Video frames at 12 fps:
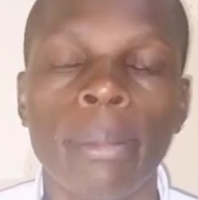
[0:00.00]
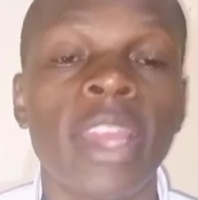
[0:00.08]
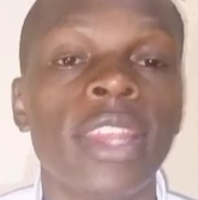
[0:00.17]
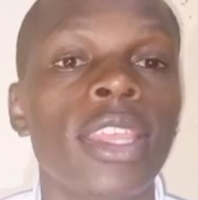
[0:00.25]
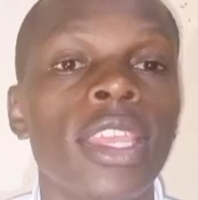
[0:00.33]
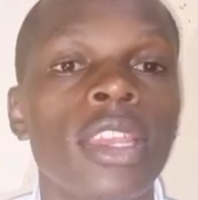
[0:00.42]

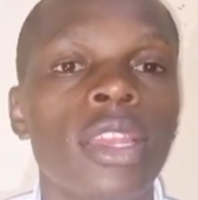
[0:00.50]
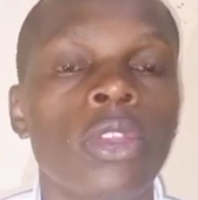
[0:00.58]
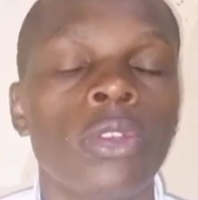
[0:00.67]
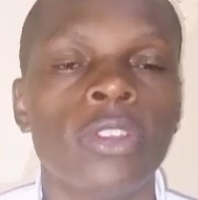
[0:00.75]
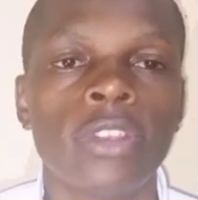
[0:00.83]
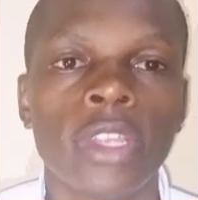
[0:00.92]
But they did
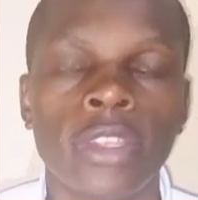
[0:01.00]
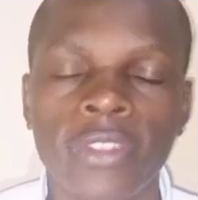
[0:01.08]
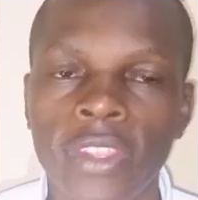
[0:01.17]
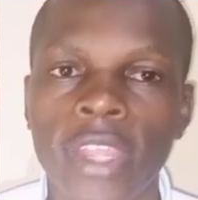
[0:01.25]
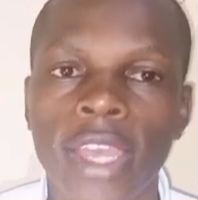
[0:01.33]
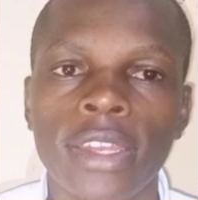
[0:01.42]
not
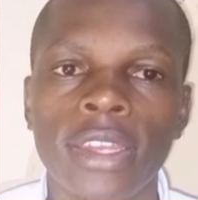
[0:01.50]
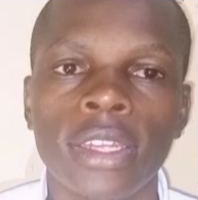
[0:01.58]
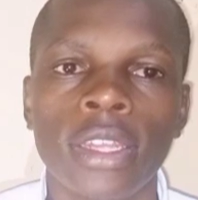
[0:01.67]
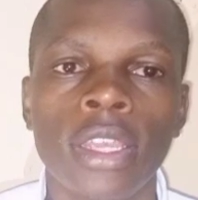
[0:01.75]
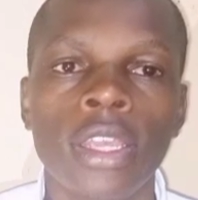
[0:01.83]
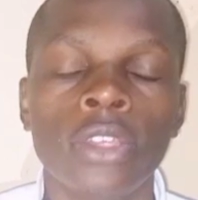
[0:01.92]
see that.
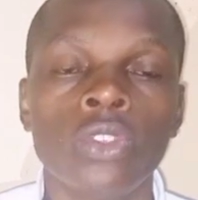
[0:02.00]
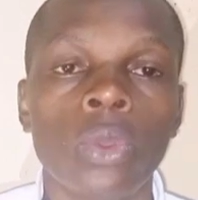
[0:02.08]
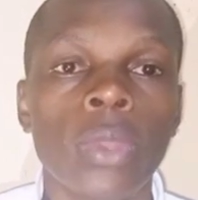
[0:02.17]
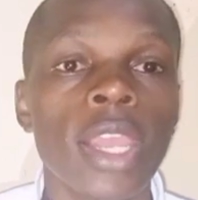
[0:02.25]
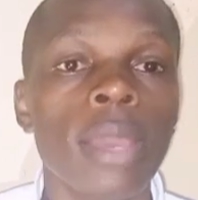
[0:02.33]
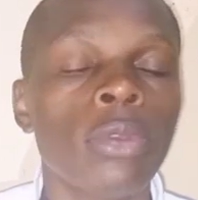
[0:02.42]
So
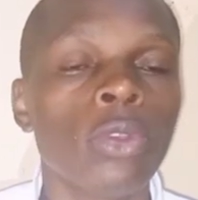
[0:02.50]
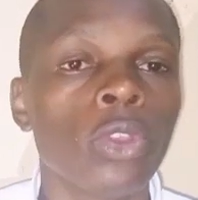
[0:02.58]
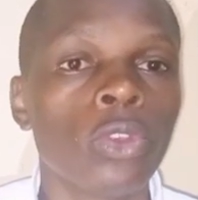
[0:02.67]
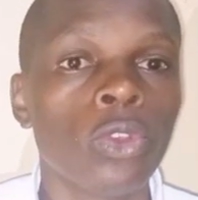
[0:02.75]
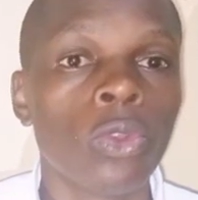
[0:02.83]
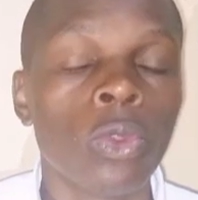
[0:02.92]
William
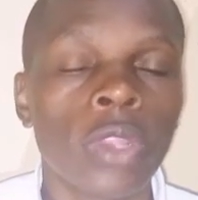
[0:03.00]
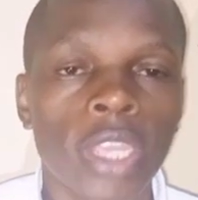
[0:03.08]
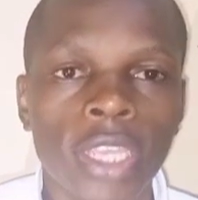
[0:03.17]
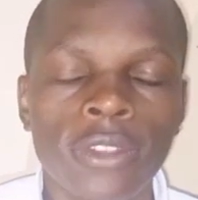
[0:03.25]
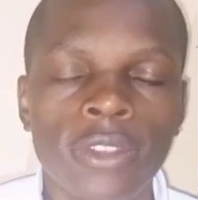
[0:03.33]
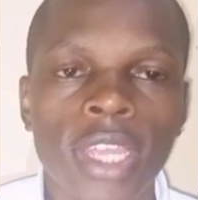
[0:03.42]
Ruto took
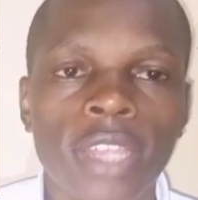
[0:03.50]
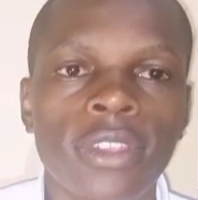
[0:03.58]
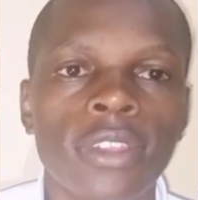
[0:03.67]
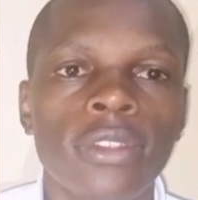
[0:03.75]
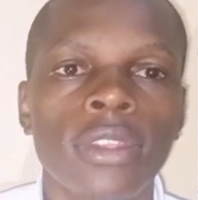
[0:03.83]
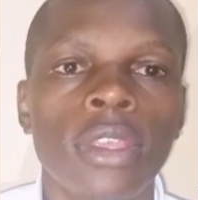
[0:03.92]
his
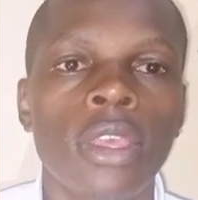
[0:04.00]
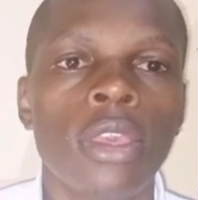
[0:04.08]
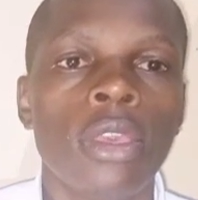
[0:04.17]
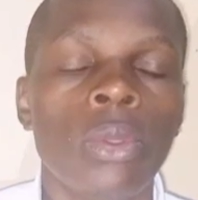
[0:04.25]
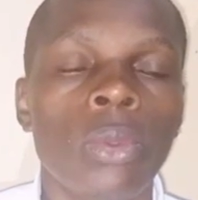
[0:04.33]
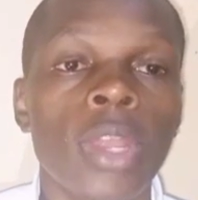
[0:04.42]
chances.
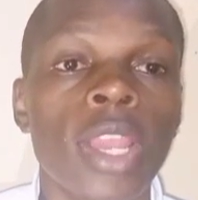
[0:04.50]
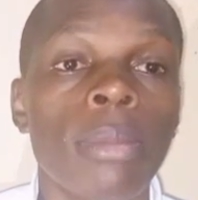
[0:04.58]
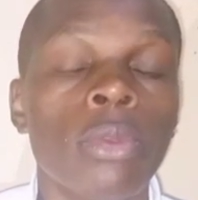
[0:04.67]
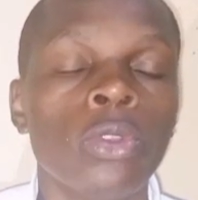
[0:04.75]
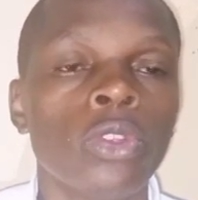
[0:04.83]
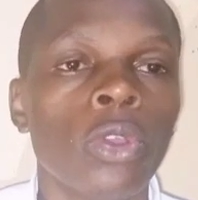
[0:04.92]

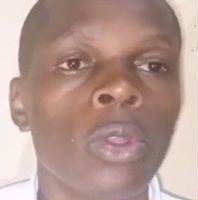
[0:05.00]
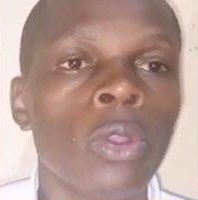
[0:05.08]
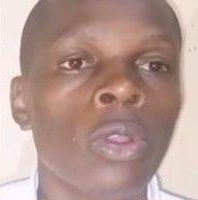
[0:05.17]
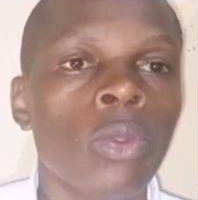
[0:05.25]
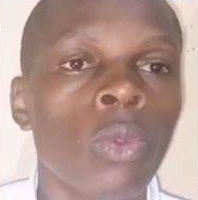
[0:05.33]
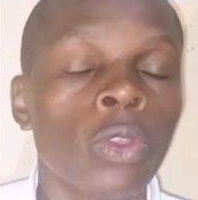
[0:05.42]
William Ruto
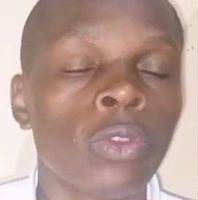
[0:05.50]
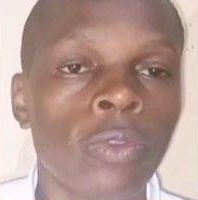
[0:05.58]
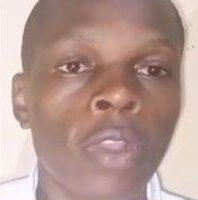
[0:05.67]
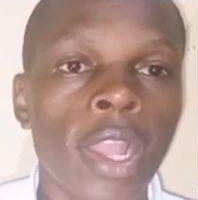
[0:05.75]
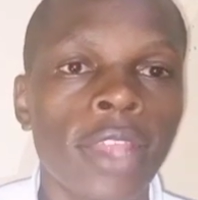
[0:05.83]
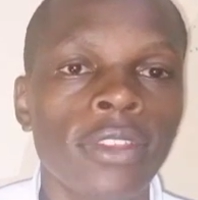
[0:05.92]
was
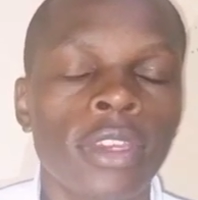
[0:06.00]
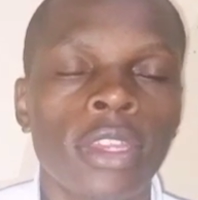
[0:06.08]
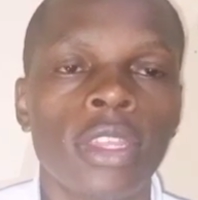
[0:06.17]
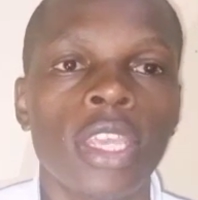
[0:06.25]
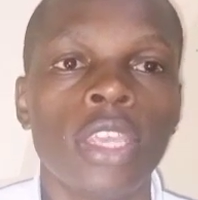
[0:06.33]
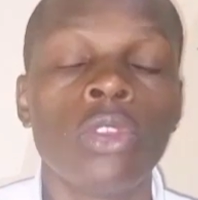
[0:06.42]

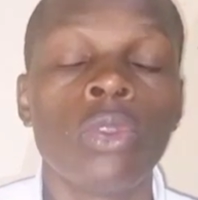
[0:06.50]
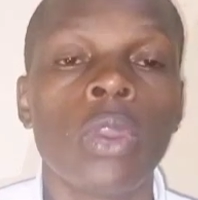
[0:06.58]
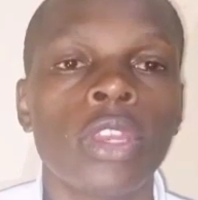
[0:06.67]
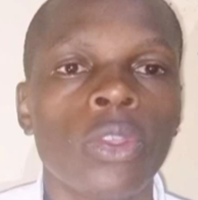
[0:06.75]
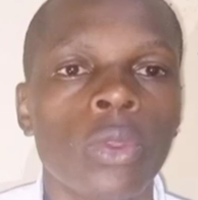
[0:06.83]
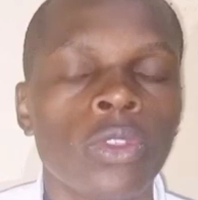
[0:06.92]
focused. He knew
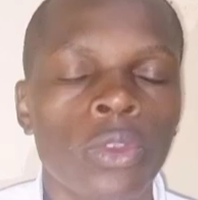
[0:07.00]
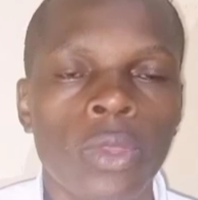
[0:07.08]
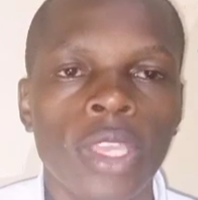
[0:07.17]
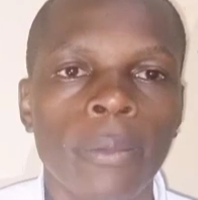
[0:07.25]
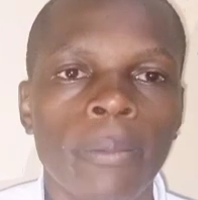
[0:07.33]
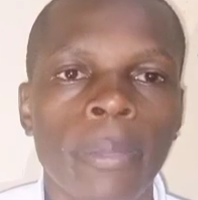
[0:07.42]
what he was
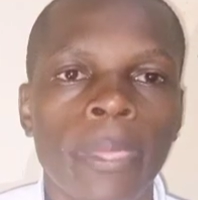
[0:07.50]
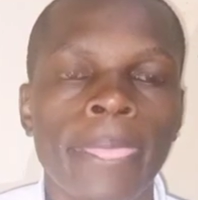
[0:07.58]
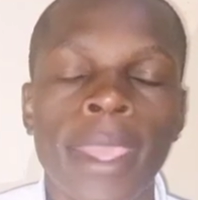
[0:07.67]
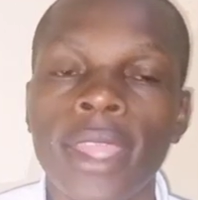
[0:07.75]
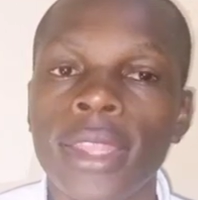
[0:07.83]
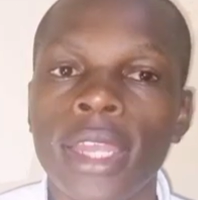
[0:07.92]
doing.
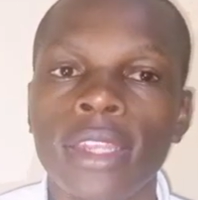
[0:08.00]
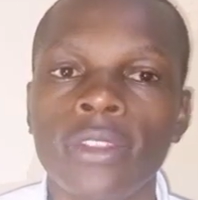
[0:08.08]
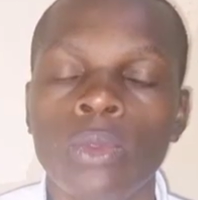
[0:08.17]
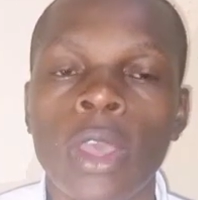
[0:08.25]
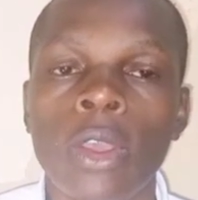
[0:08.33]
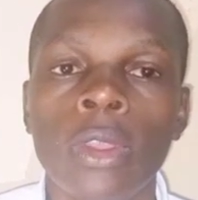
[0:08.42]
And that
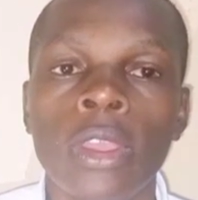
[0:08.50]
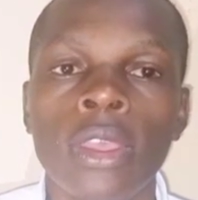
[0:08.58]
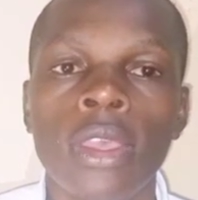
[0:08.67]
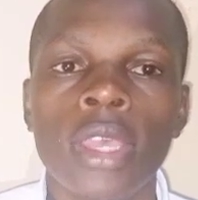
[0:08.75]
is how